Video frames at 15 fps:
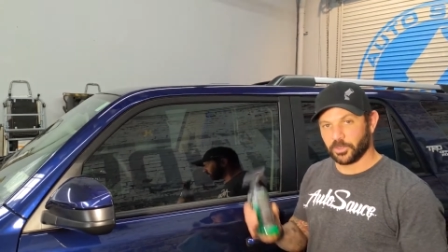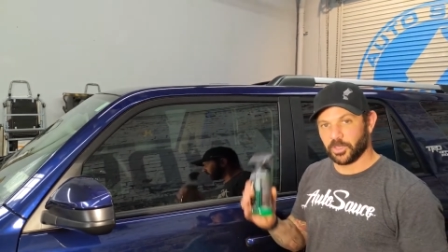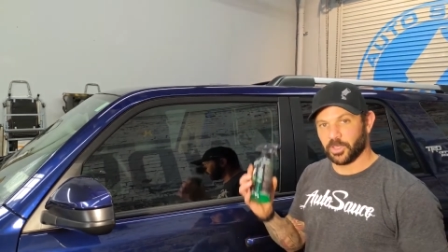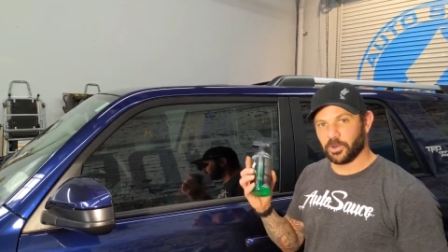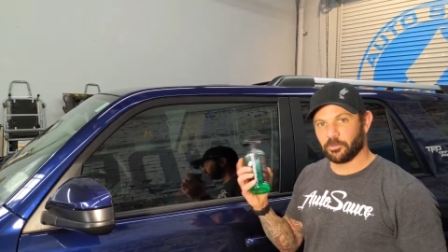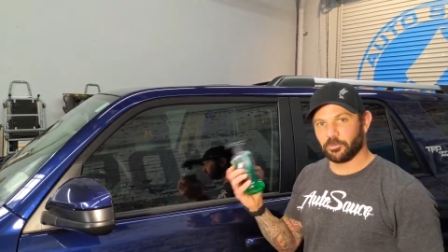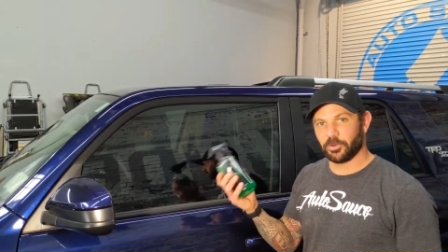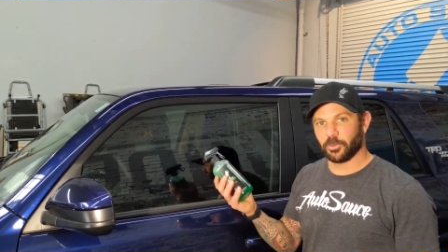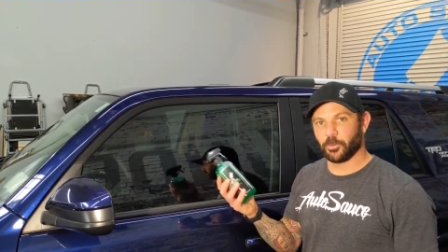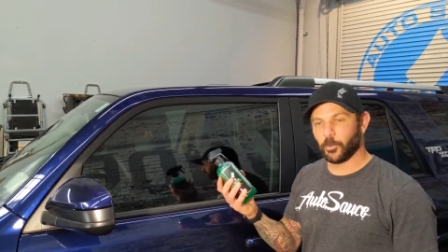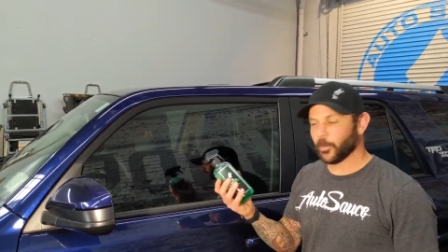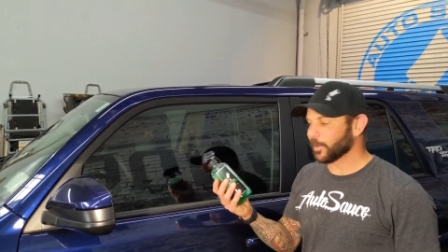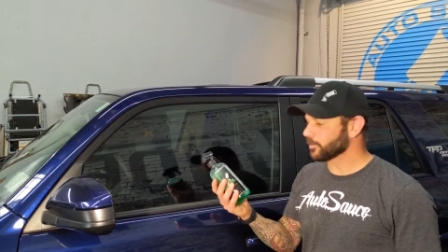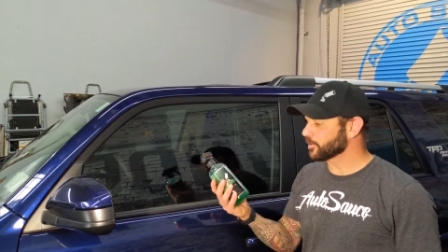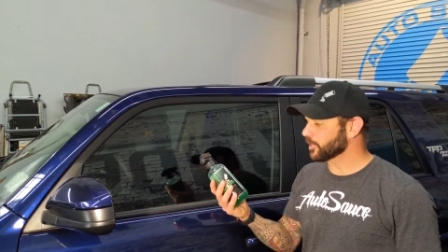Head over to our
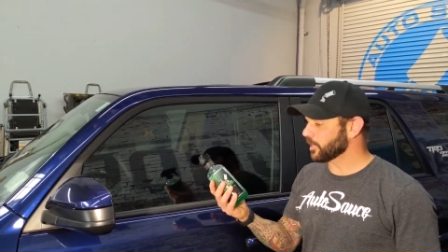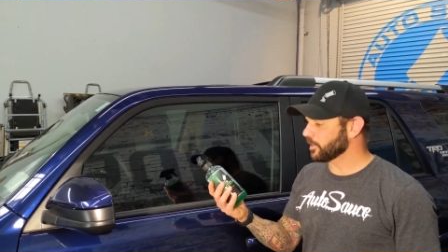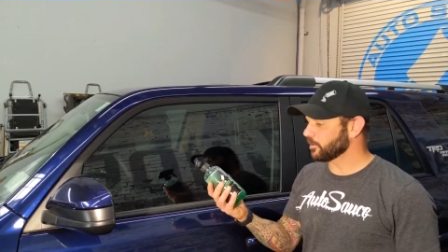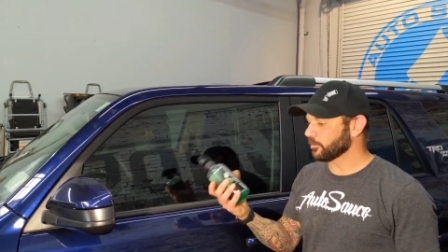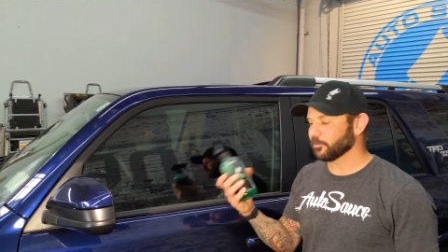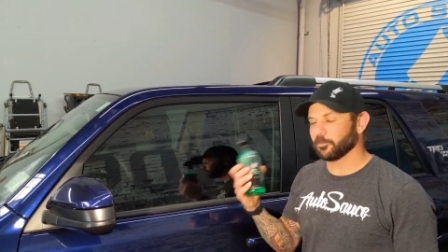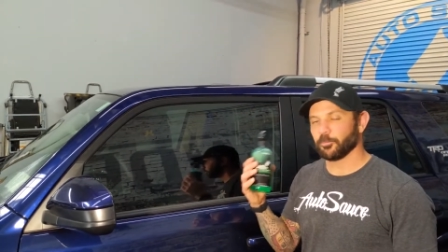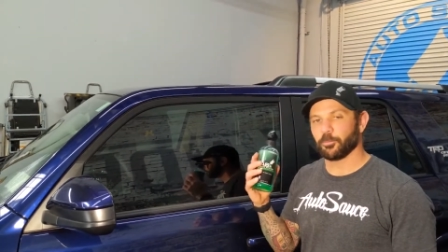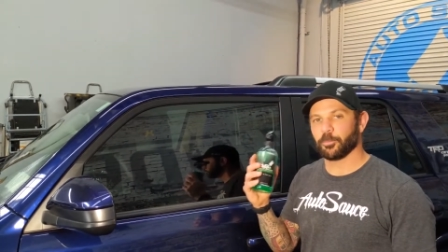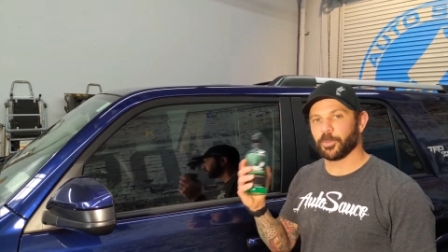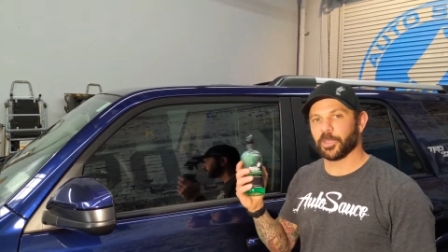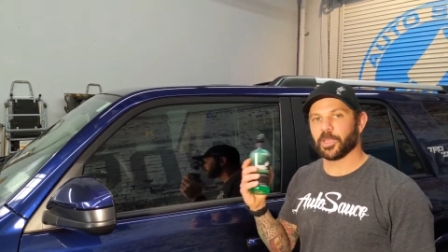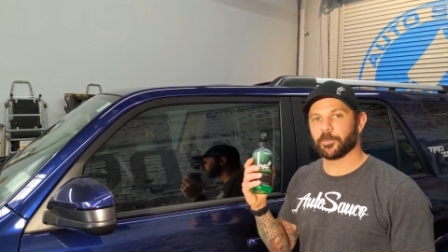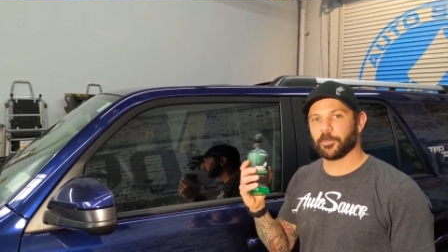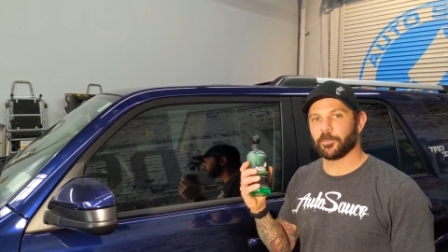website,
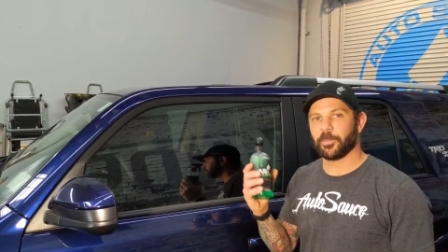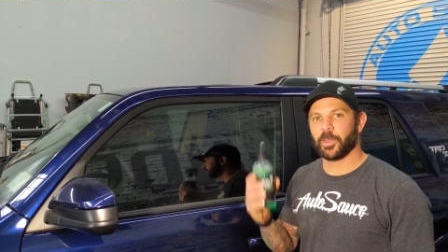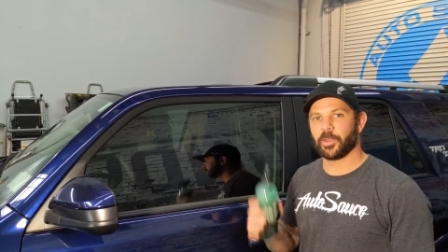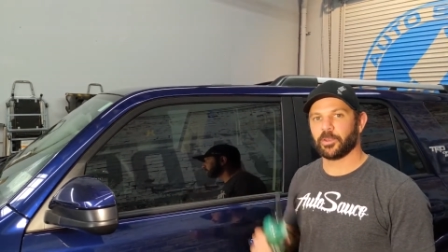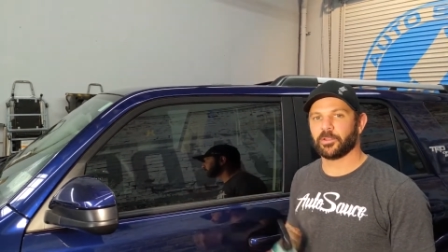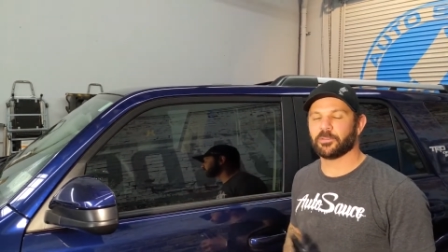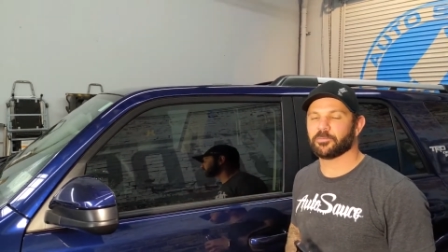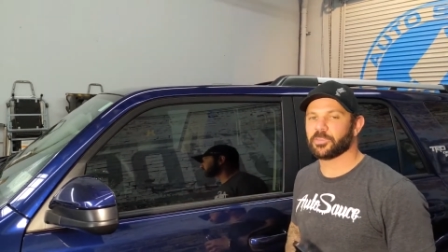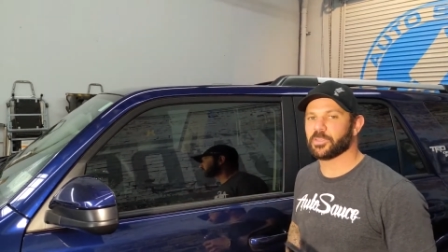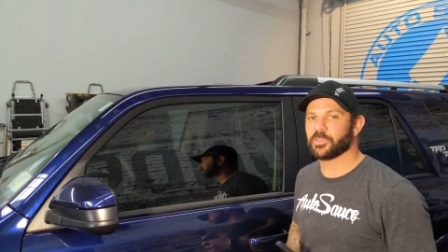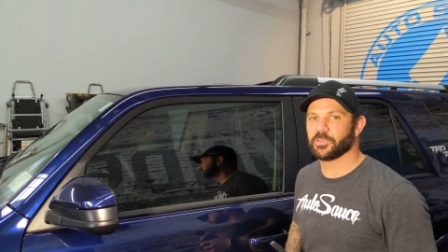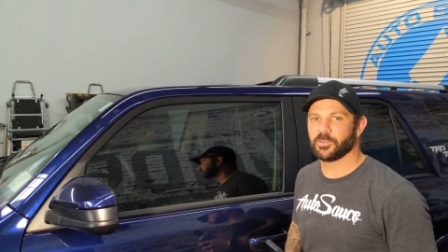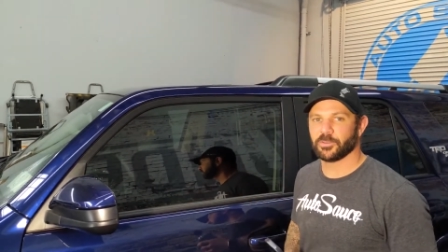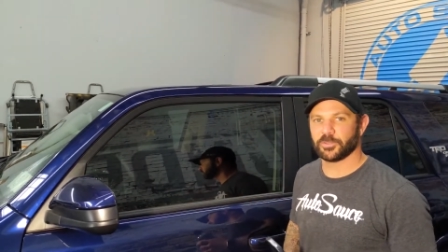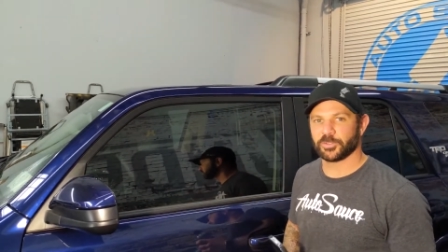pick up a bottle of
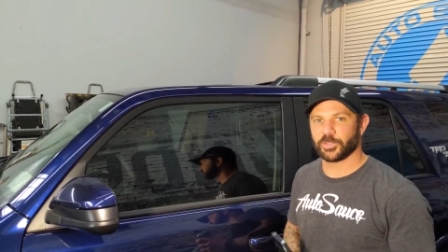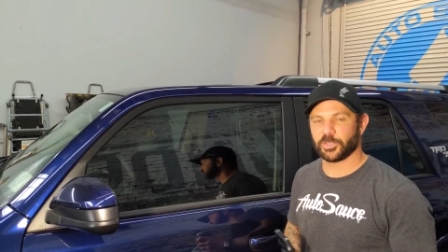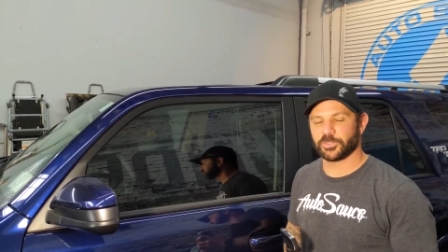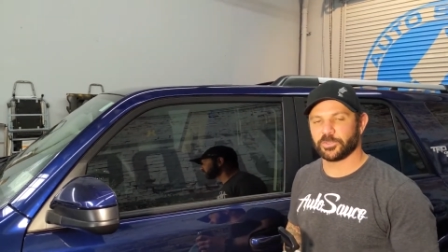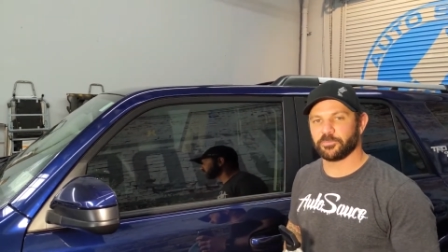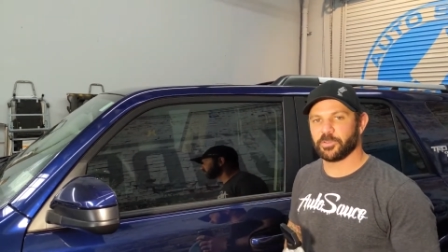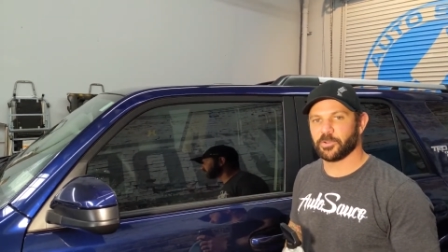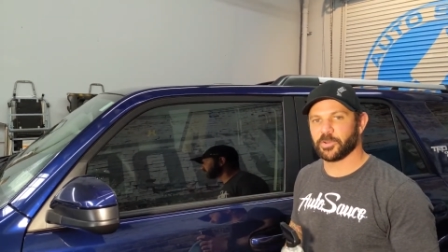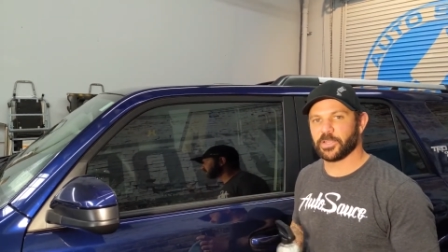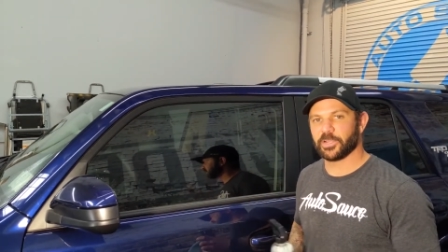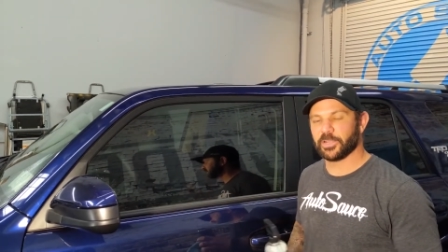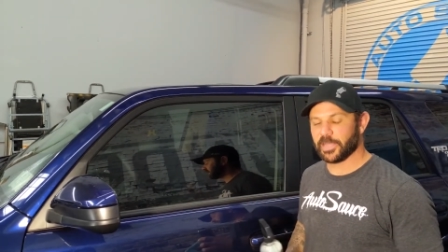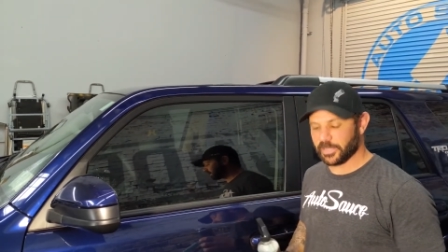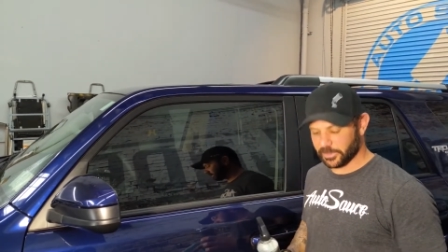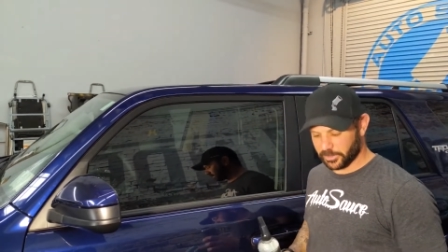the Salsa Verde
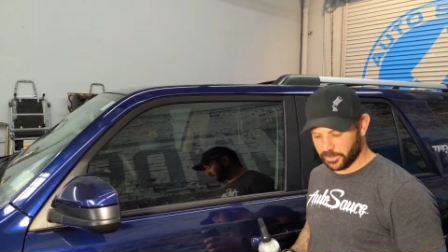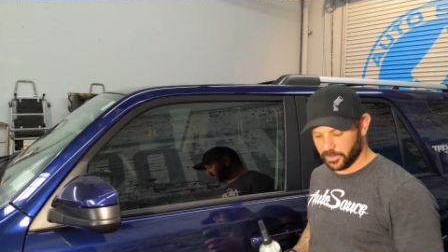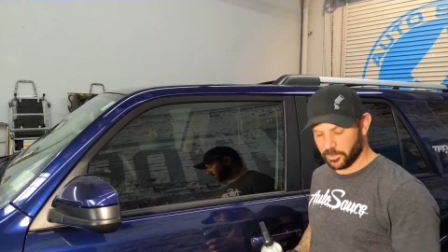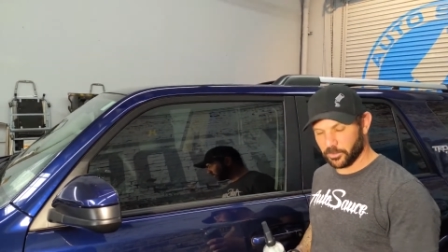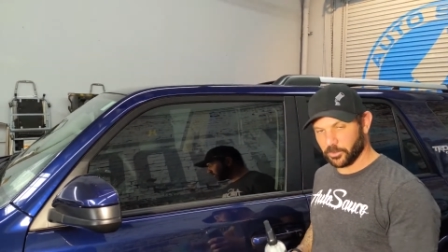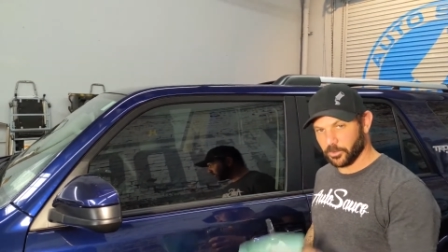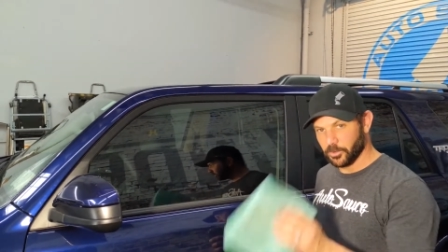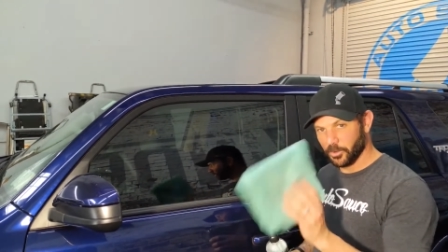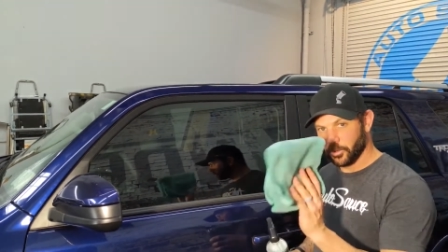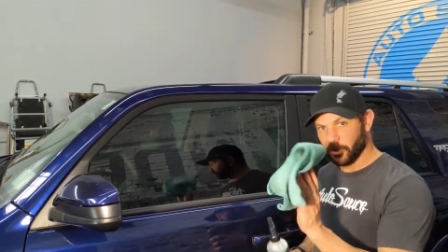glass cleaner,